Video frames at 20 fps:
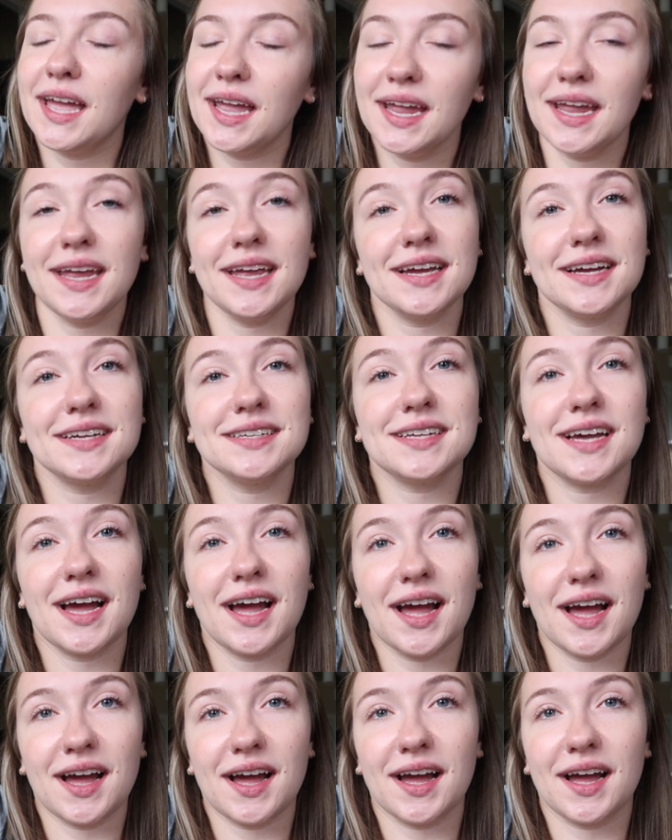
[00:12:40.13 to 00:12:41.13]
And
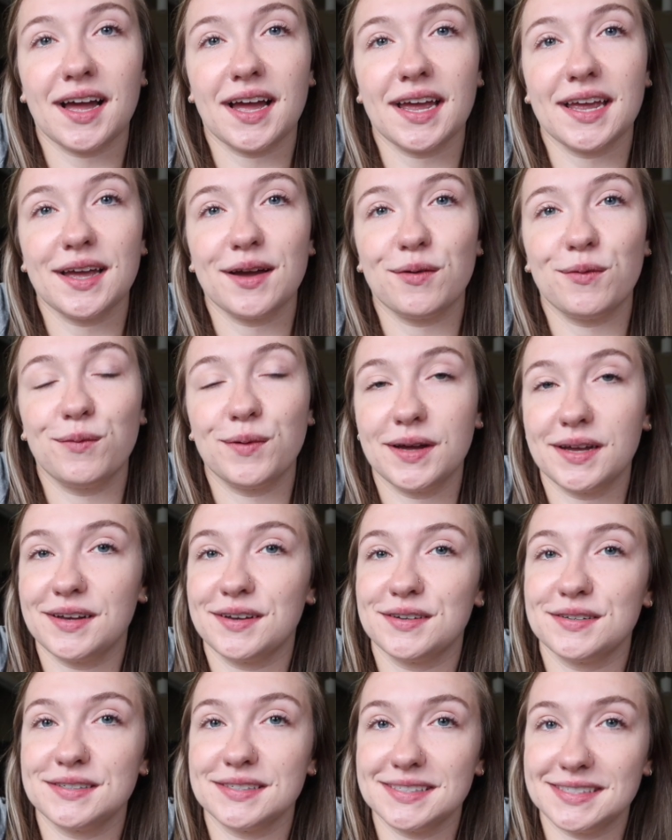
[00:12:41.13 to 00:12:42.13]
I
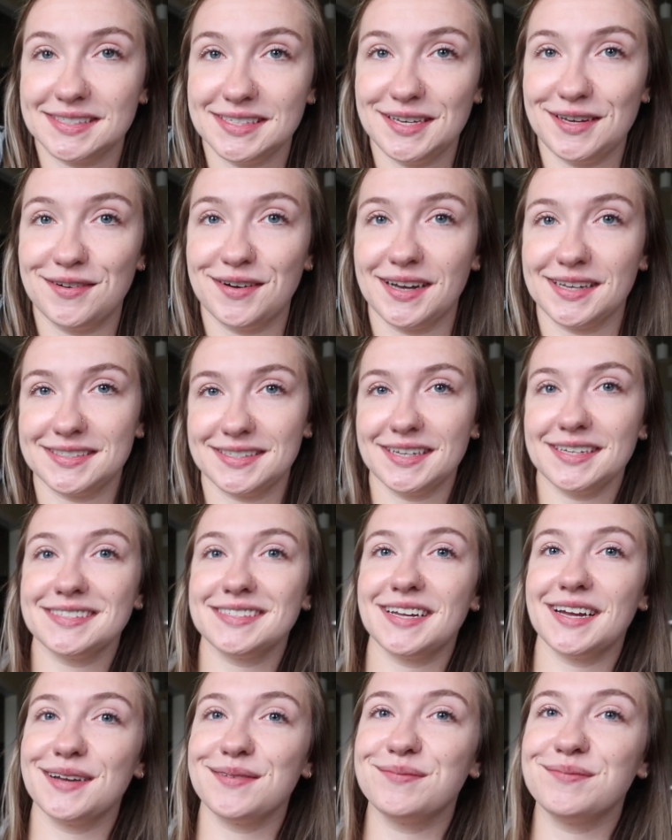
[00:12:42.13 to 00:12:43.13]
will see you guys next
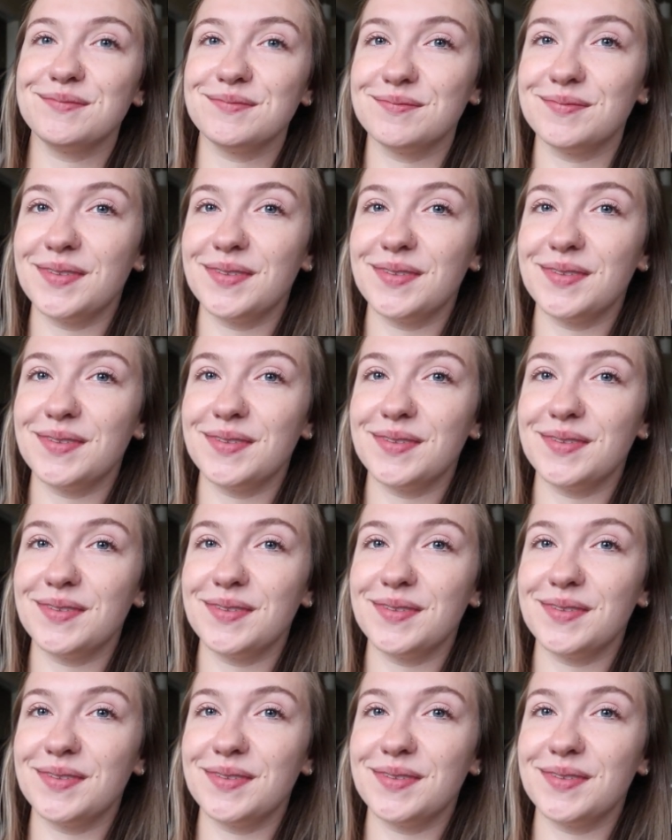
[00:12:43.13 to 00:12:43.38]
time.